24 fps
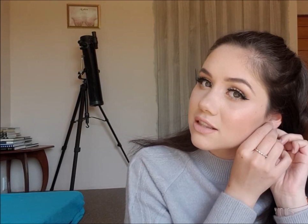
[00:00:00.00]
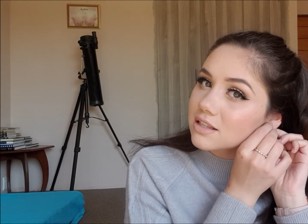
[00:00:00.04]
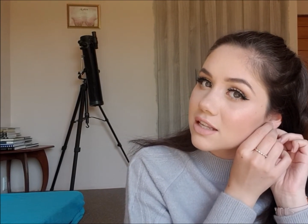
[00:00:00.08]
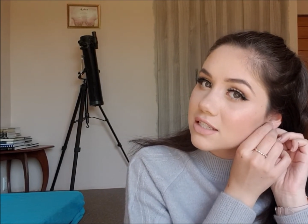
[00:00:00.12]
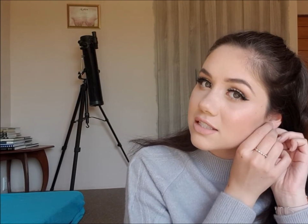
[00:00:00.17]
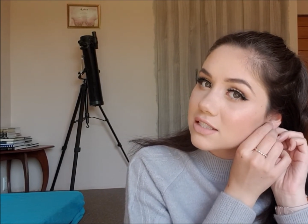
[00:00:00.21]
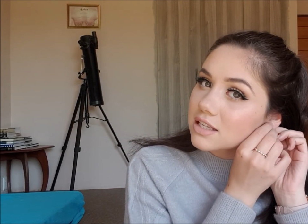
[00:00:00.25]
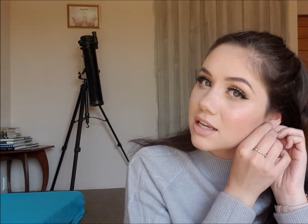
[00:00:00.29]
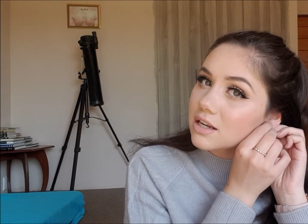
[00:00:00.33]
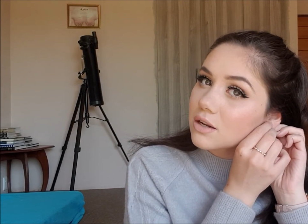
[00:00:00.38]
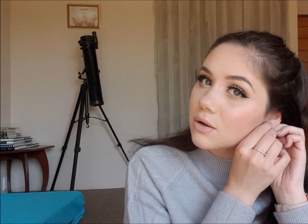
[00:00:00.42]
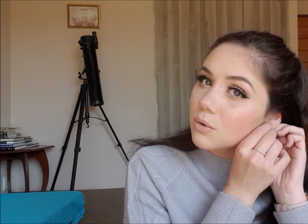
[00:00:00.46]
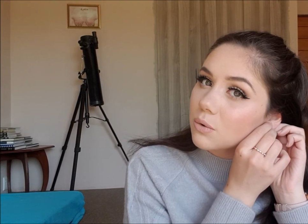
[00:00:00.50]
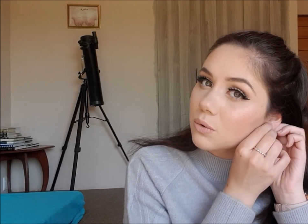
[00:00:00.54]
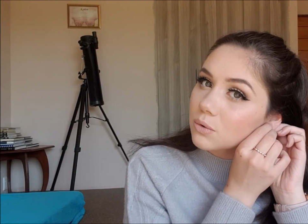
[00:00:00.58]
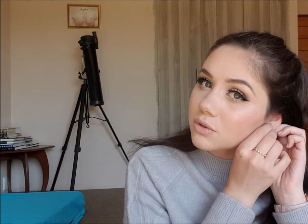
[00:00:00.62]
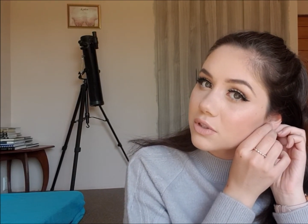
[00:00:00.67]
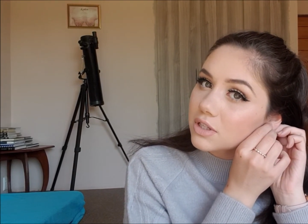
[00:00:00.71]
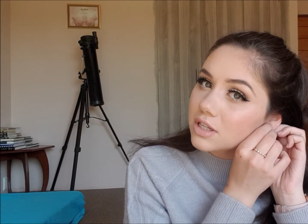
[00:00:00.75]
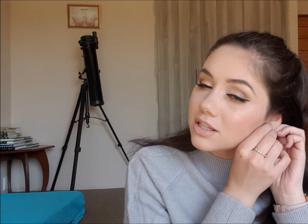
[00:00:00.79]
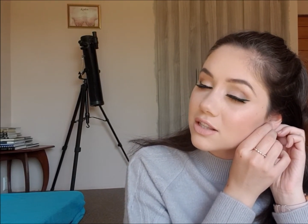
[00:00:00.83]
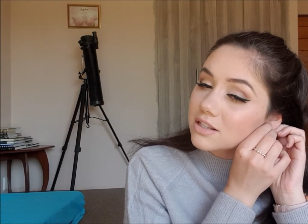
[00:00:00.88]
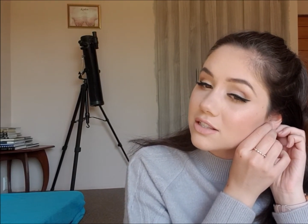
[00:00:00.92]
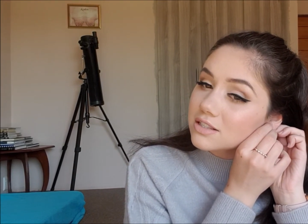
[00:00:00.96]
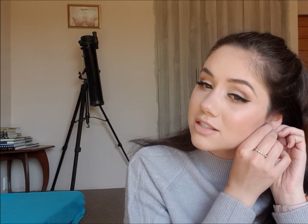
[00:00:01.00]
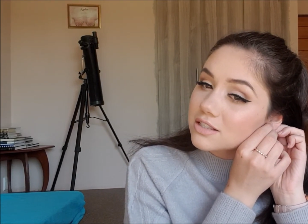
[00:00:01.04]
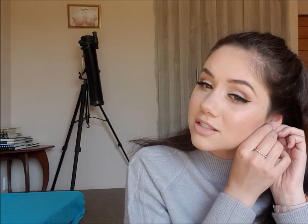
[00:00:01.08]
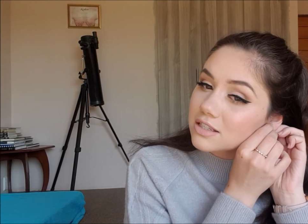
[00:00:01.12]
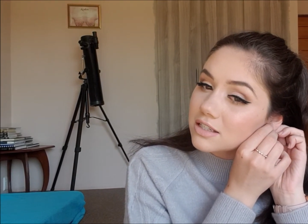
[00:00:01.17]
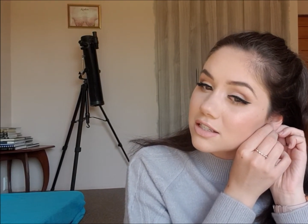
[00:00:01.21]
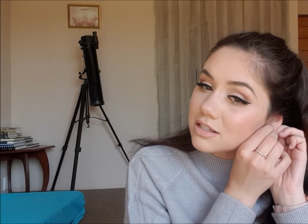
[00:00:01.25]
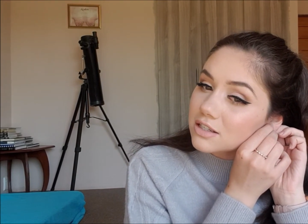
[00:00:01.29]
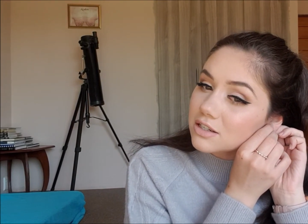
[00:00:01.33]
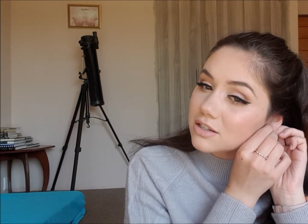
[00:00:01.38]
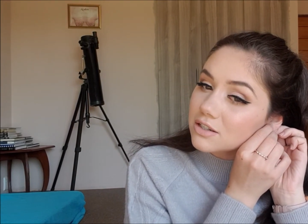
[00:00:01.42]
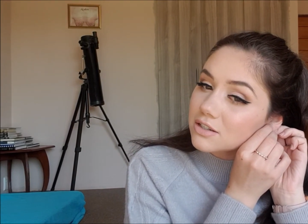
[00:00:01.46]
they said only the
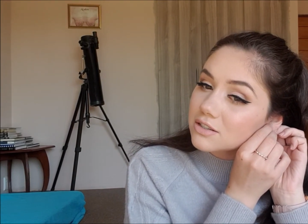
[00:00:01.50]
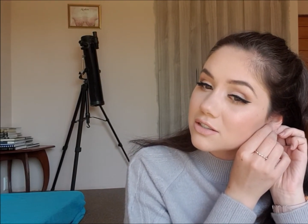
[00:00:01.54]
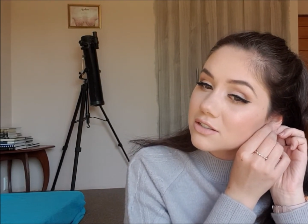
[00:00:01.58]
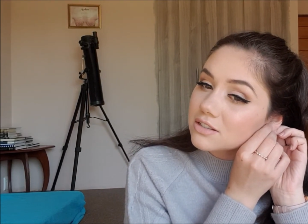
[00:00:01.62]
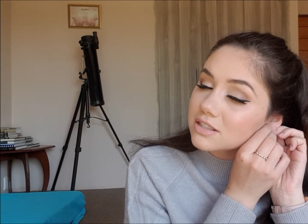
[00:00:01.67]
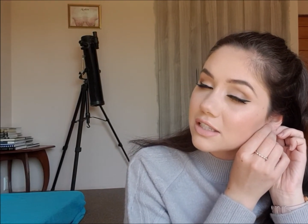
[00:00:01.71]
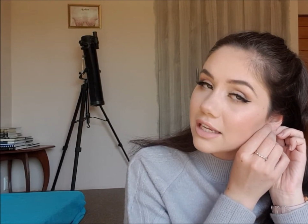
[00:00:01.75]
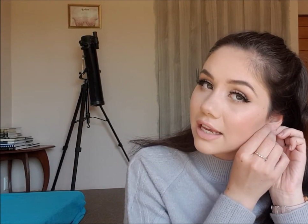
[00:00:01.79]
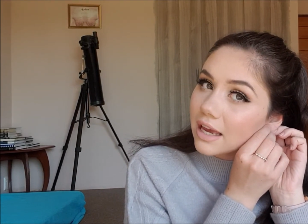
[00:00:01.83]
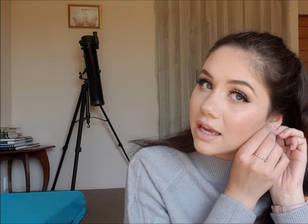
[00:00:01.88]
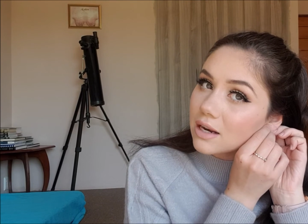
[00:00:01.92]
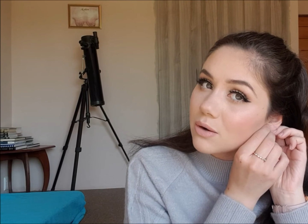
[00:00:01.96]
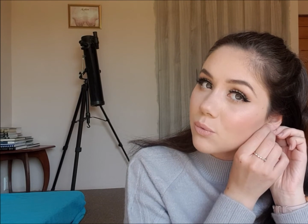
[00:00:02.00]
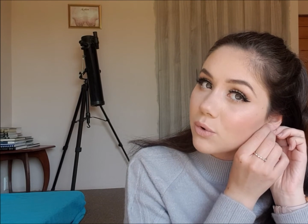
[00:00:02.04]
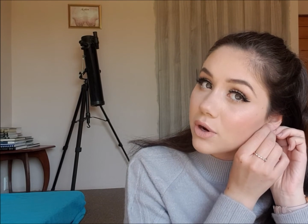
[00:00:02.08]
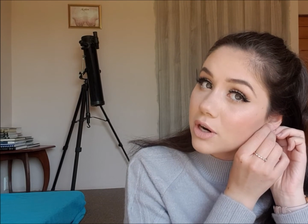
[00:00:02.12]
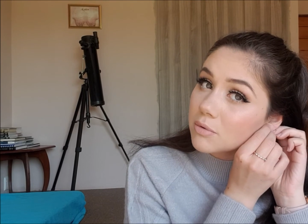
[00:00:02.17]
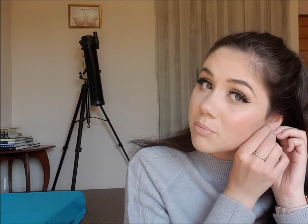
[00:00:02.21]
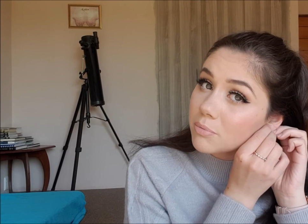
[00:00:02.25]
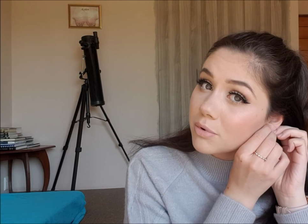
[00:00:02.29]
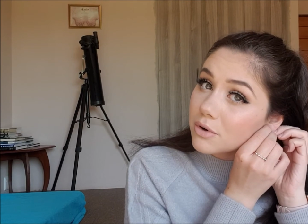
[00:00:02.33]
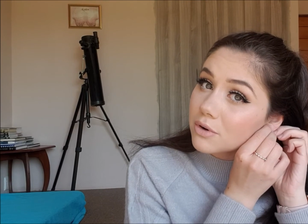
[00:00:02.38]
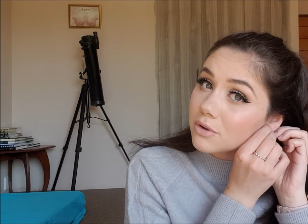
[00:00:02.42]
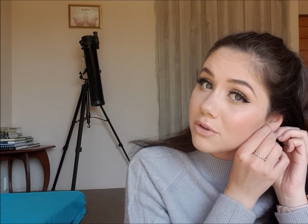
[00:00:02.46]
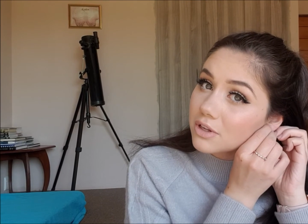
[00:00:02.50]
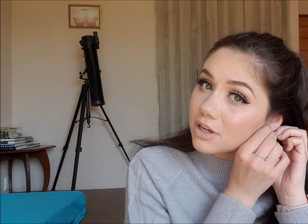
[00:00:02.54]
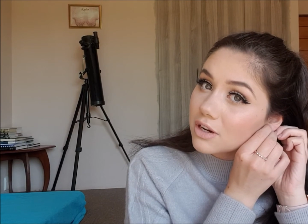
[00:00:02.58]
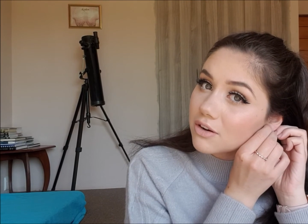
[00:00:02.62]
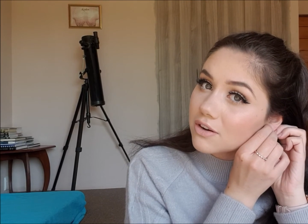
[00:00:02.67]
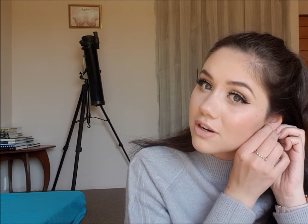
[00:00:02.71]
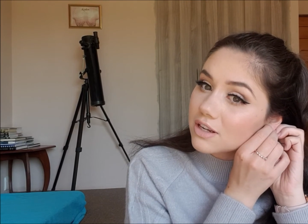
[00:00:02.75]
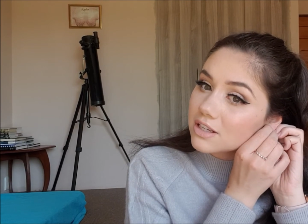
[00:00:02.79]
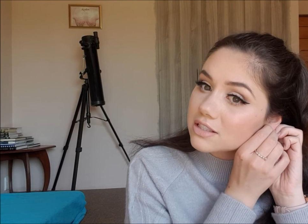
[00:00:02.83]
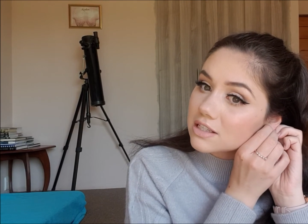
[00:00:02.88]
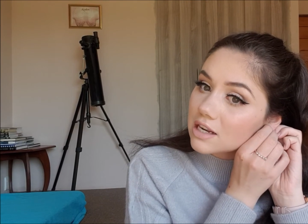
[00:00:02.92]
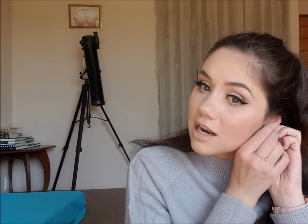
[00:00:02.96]
seniors can wear pearl
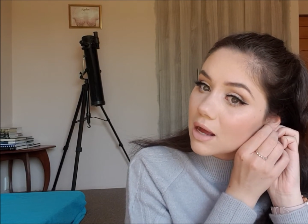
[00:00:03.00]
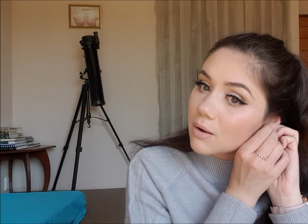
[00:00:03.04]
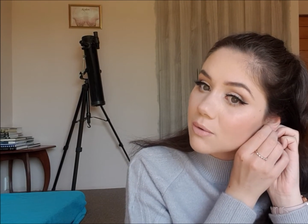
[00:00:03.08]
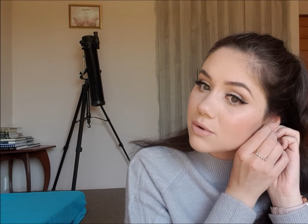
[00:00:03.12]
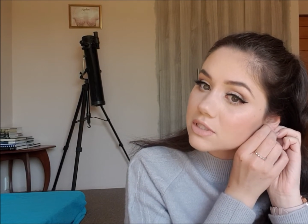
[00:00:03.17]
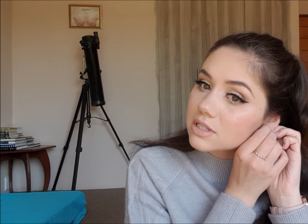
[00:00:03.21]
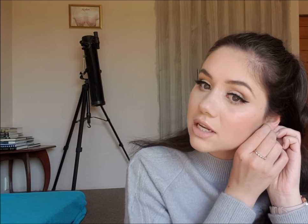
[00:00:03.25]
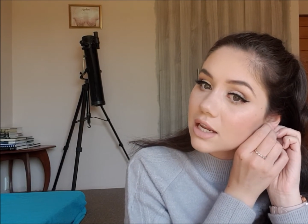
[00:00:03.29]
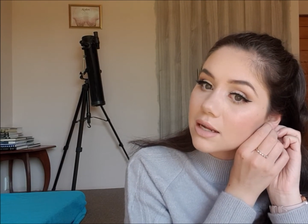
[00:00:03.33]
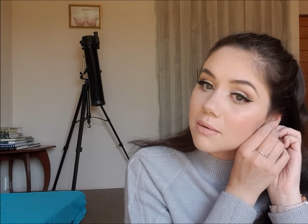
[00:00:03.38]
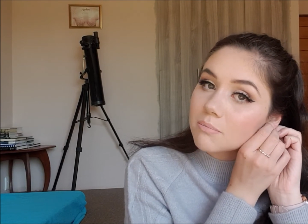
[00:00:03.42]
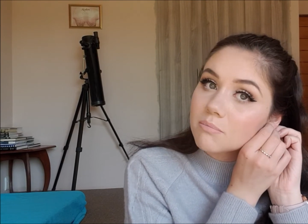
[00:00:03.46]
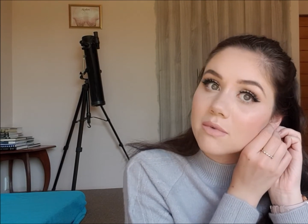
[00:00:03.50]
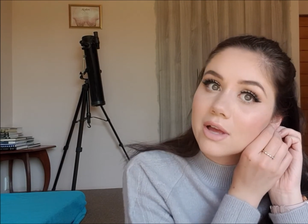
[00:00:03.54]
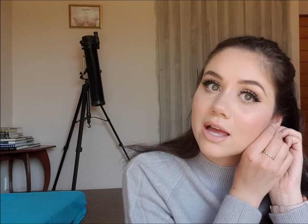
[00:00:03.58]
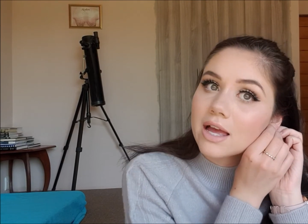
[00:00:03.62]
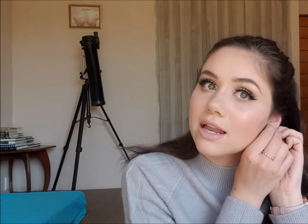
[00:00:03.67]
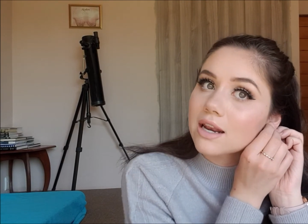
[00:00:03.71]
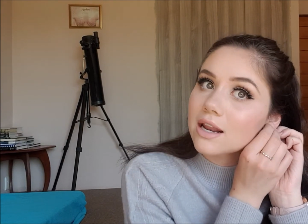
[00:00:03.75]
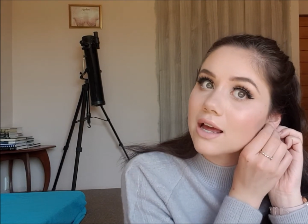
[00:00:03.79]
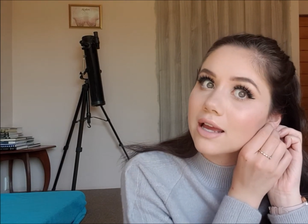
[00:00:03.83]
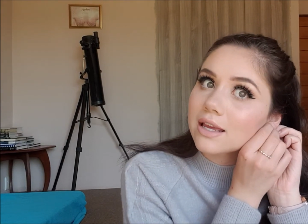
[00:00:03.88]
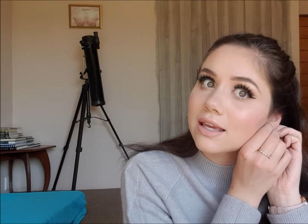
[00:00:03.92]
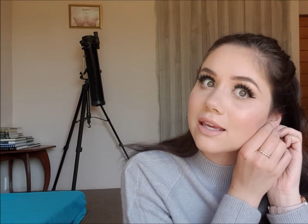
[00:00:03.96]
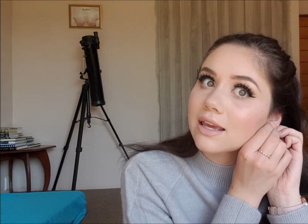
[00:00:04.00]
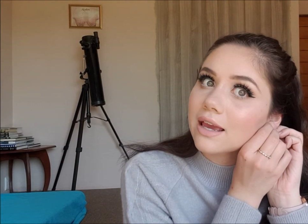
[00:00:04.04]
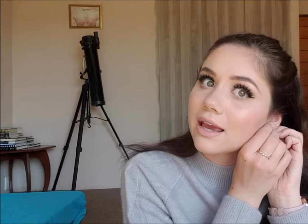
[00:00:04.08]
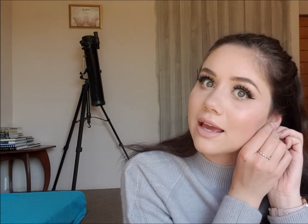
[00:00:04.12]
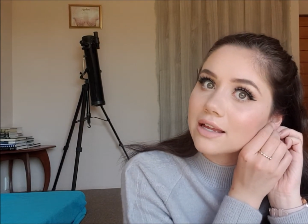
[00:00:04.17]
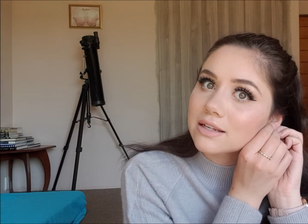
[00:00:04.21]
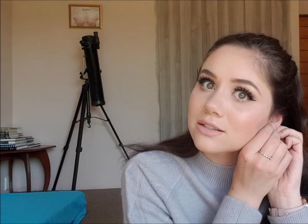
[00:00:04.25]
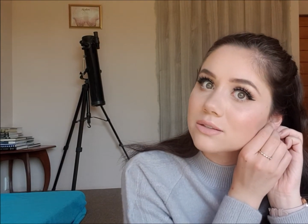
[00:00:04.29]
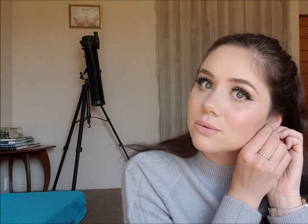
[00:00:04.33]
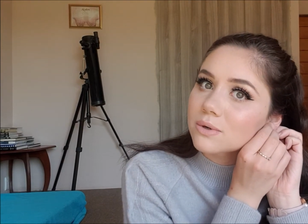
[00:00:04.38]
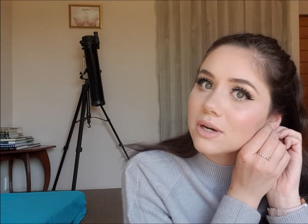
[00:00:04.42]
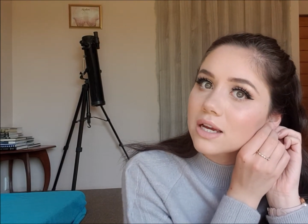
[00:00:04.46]
earrings, and I was like, man, I
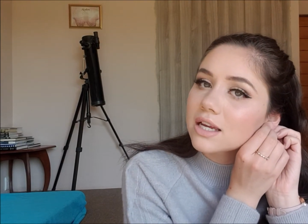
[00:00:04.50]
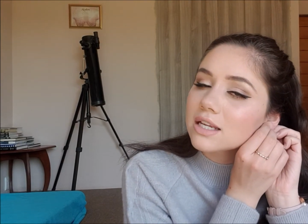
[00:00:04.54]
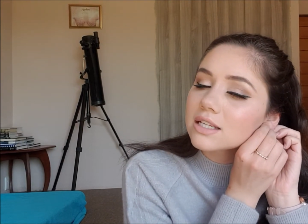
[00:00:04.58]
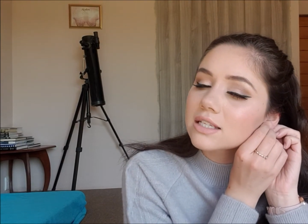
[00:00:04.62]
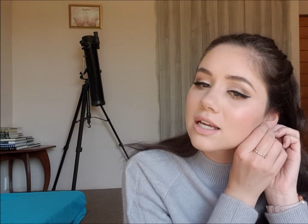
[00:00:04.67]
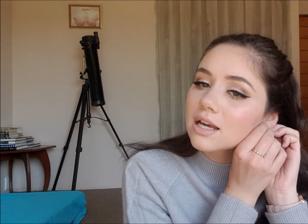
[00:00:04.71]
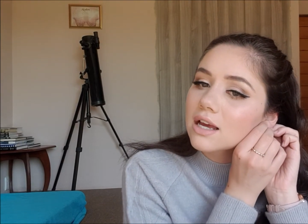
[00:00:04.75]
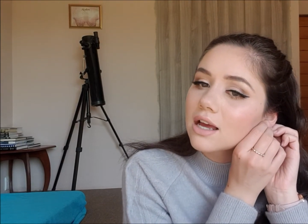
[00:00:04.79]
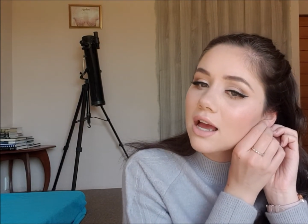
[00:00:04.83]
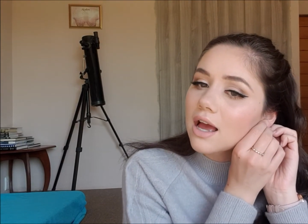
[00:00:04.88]
can't wait.